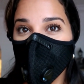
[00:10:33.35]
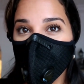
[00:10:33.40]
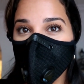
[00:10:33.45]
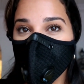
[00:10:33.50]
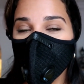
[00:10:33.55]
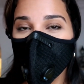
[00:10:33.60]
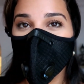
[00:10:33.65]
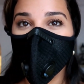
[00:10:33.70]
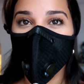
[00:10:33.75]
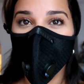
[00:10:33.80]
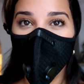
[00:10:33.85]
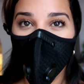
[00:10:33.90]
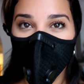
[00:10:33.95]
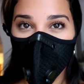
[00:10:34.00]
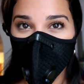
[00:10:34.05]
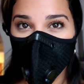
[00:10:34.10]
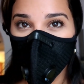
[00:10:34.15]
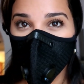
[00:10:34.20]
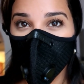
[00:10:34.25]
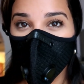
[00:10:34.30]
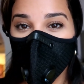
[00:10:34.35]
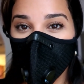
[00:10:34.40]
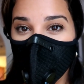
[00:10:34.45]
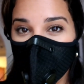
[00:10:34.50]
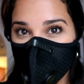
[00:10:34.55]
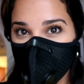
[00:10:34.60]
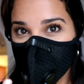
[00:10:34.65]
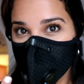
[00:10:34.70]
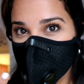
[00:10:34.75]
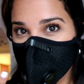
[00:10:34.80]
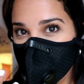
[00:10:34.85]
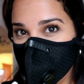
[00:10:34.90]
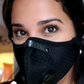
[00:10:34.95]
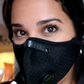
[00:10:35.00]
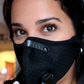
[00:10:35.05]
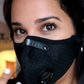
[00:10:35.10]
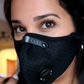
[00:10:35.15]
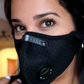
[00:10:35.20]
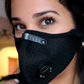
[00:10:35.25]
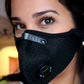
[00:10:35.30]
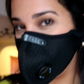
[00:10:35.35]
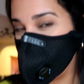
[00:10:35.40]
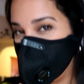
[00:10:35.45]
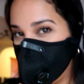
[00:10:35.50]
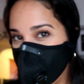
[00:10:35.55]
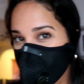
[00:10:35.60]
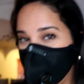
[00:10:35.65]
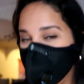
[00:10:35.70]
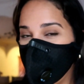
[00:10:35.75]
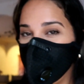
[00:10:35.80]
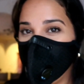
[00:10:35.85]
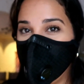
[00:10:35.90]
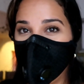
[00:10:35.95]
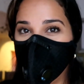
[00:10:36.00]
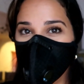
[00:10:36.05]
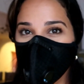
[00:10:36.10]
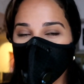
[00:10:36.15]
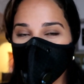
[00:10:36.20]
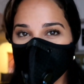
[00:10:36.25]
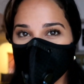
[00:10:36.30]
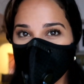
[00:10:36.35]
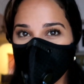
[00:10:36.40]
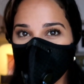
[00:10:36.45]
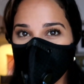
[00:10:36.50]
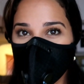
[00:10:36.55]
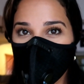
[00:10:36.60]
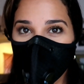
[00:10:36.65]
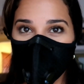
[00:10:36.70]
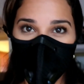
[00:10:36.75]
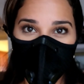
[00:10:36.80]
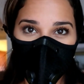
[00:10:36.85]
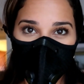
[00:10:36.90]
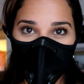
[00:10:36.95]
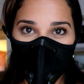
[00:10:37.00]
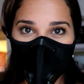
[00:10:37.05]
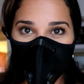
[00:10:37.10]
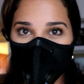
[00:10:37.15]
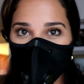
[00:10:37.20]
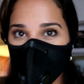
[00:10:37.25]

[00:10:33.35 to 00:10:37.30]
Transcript: you're like in a hot room or exercising outside, because I do hot yoga.